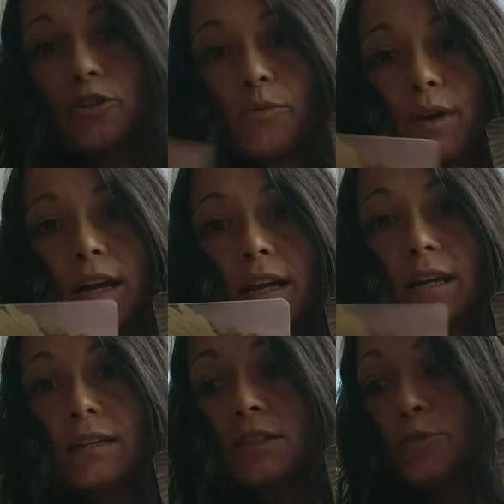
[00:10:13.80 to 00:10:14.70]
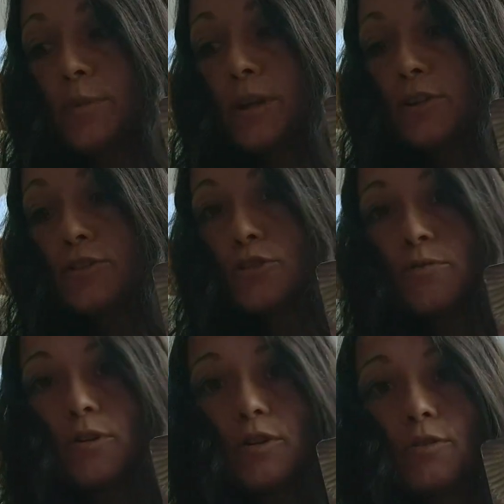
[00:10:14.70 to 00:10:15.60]
your wings, speak your
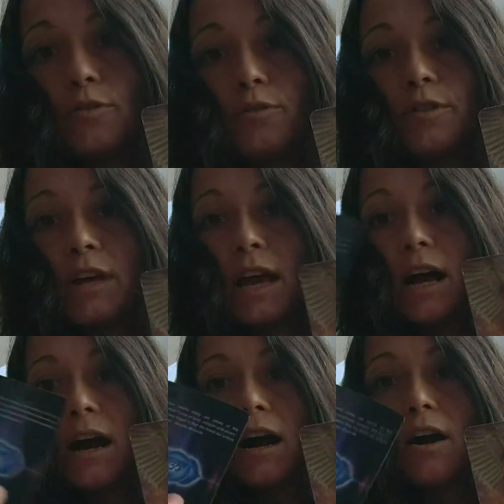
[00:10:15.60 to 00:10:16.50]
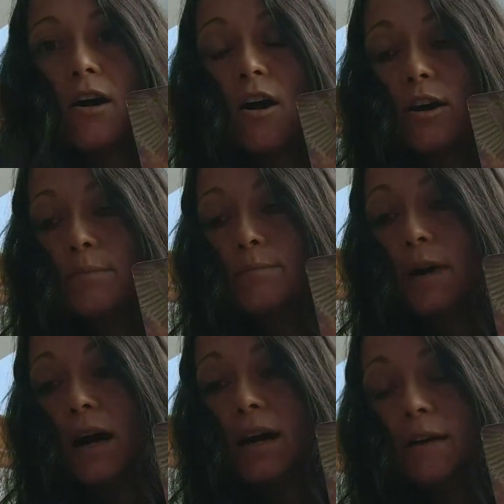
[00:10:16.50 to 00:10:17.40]
truth, heart and
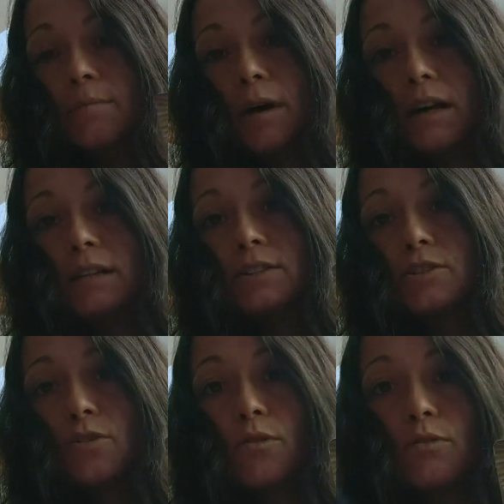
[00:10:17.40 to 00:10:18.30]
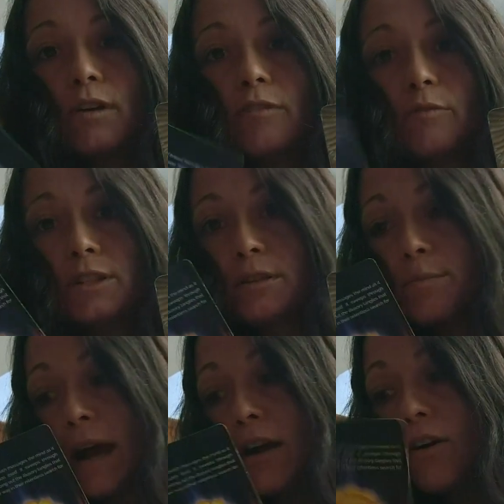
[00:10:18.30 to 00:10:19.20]
mind, body and soul, love,
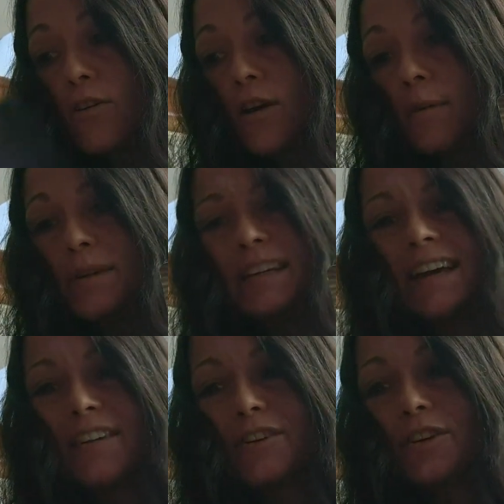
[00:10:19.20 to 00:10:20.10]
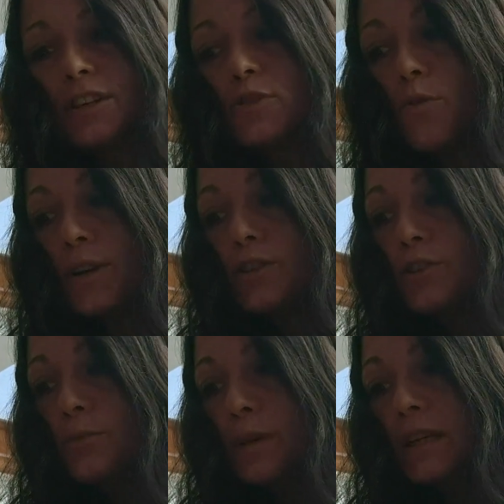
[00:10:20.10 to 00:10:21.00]
wisdom, power, all coming together is going
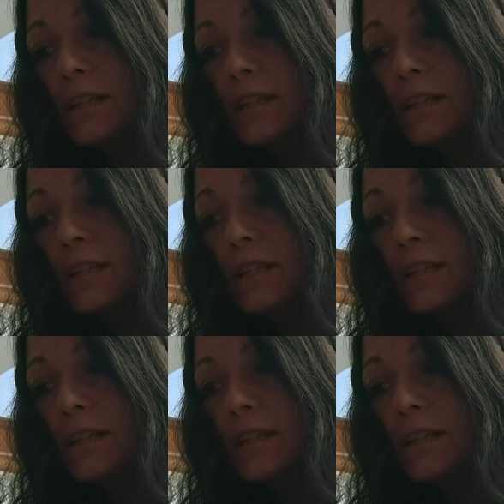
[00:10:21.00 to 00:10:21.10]
to be an